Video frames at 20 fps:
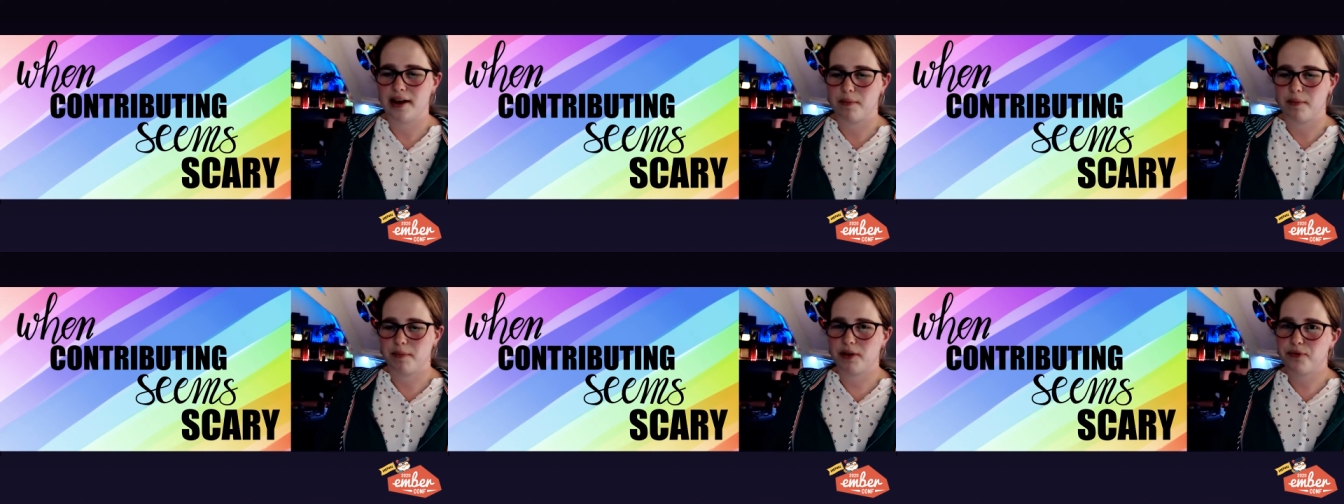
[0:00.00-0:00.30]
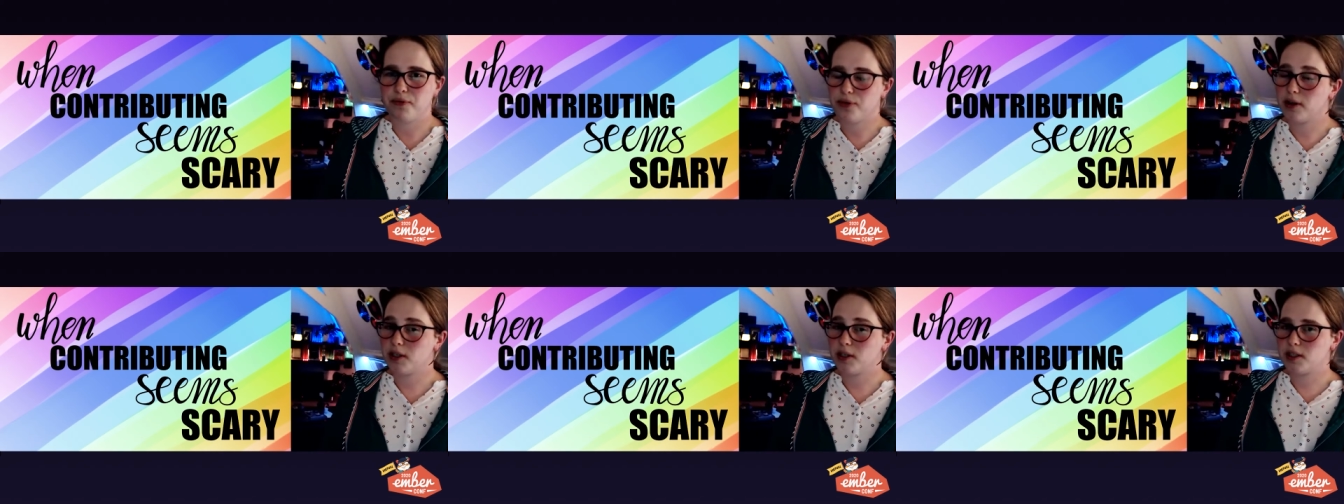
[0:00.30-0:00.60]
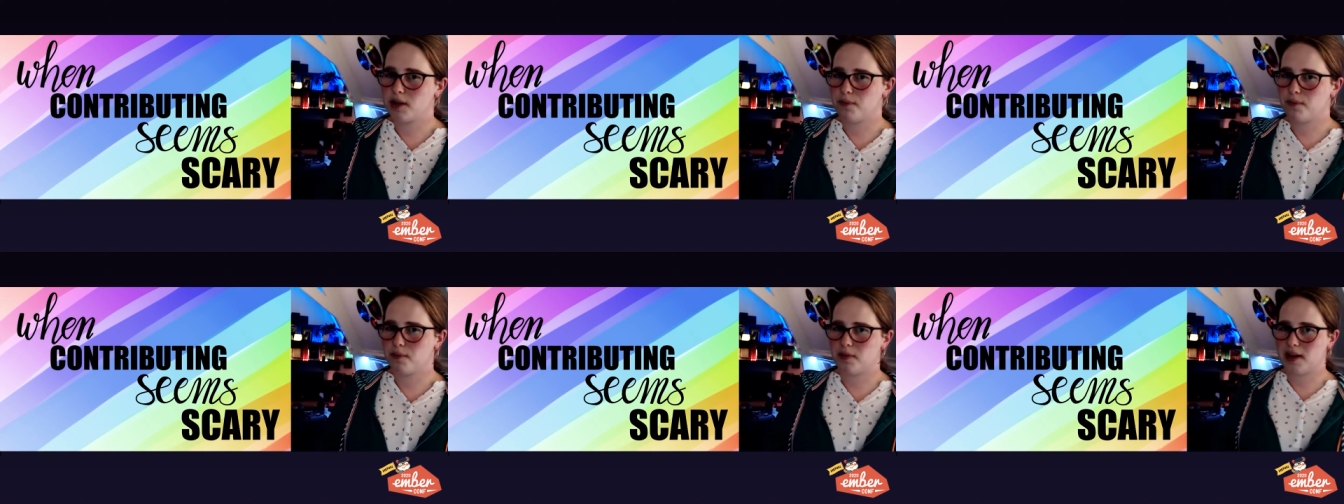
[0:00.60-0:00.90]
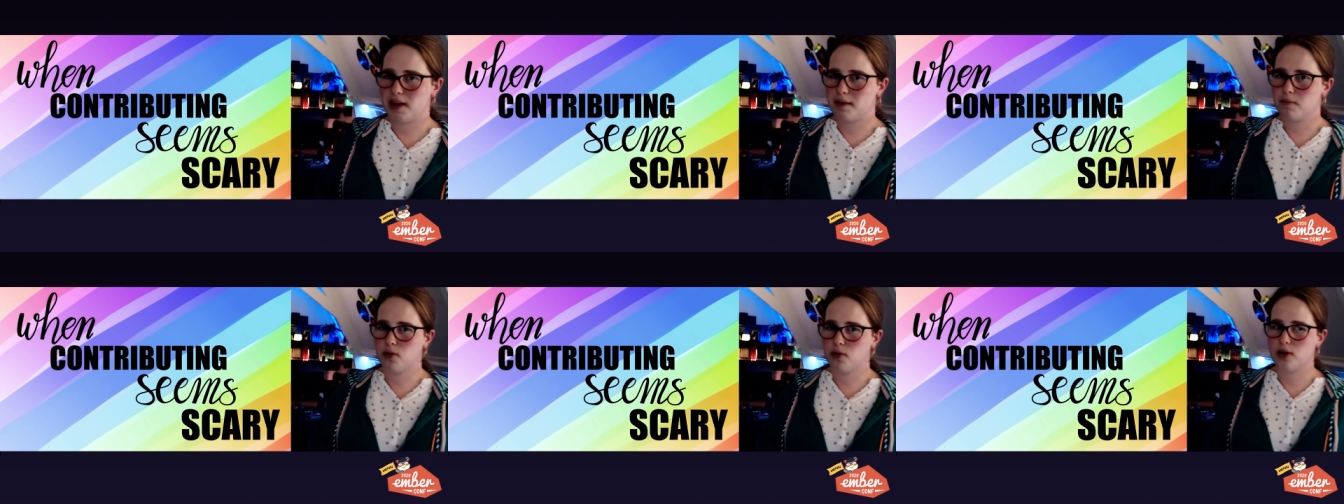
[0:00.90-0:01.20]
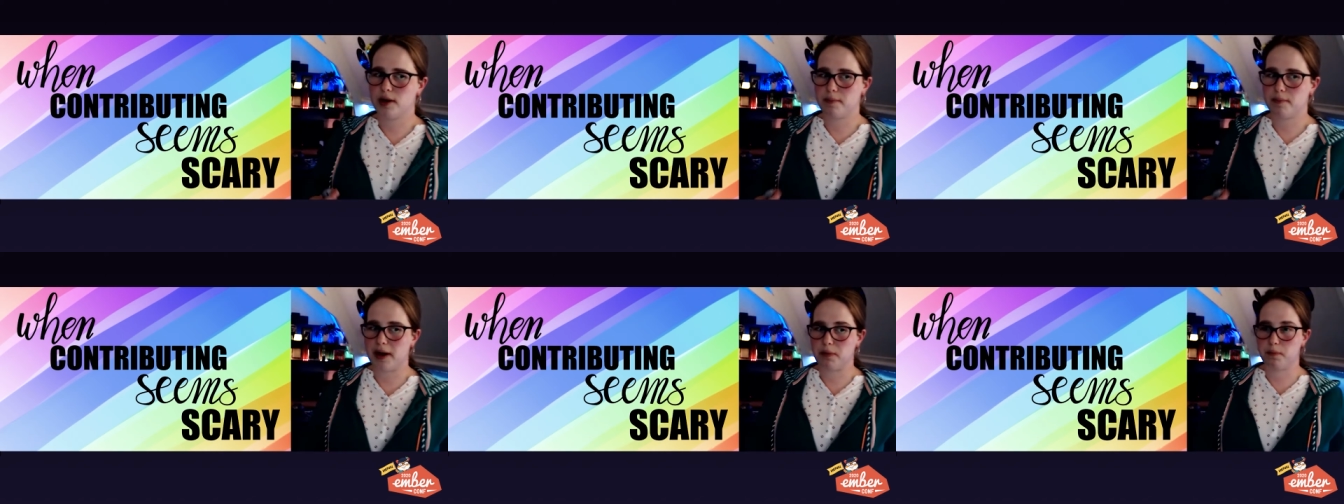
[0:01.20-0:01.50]
But first, something
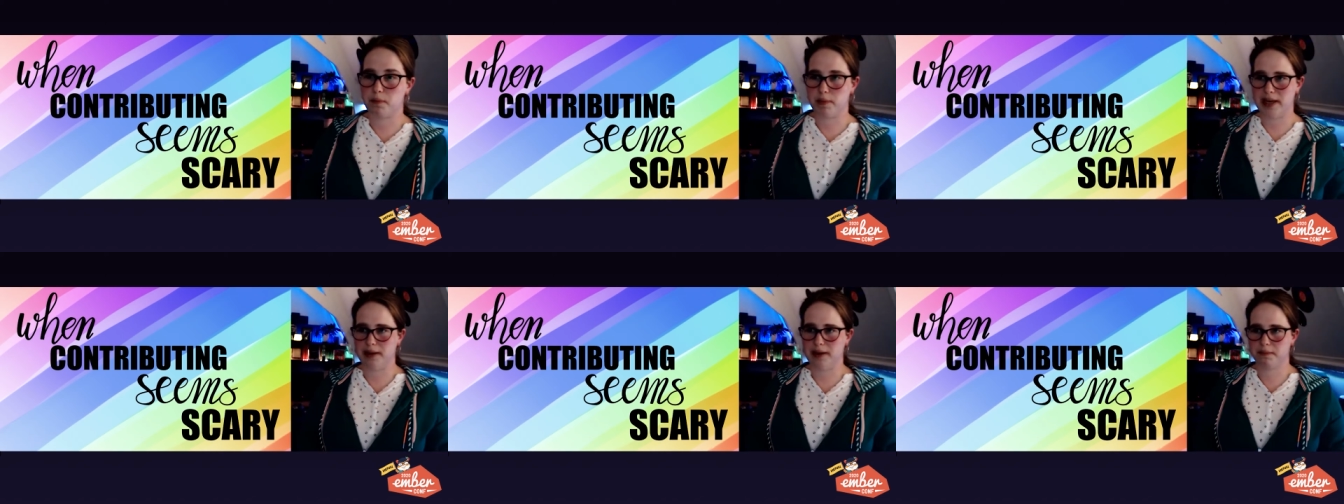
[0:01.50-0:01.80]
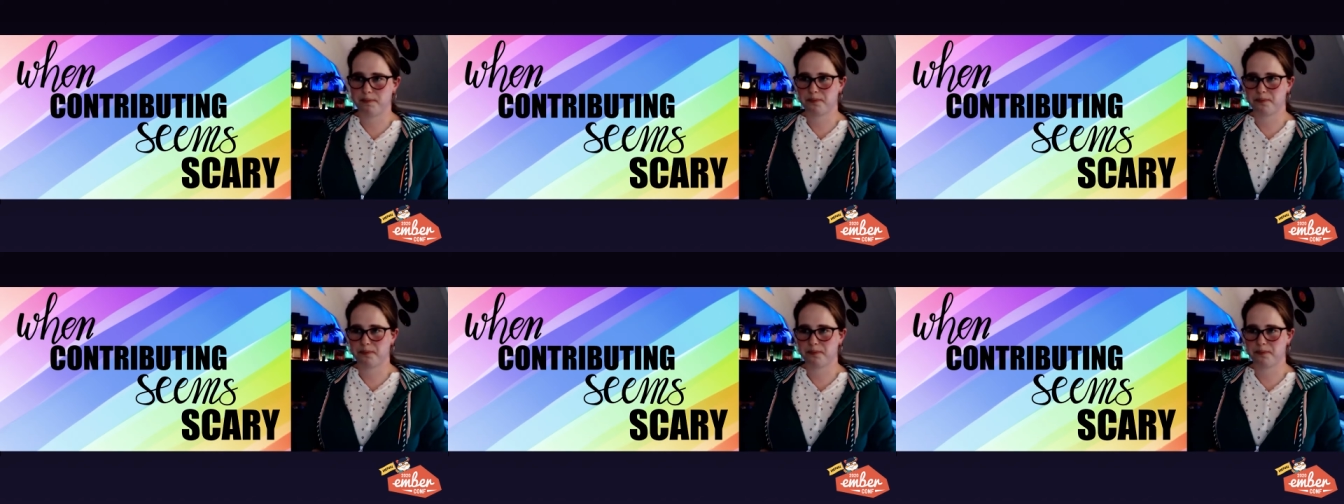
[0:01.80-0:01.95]
more about me.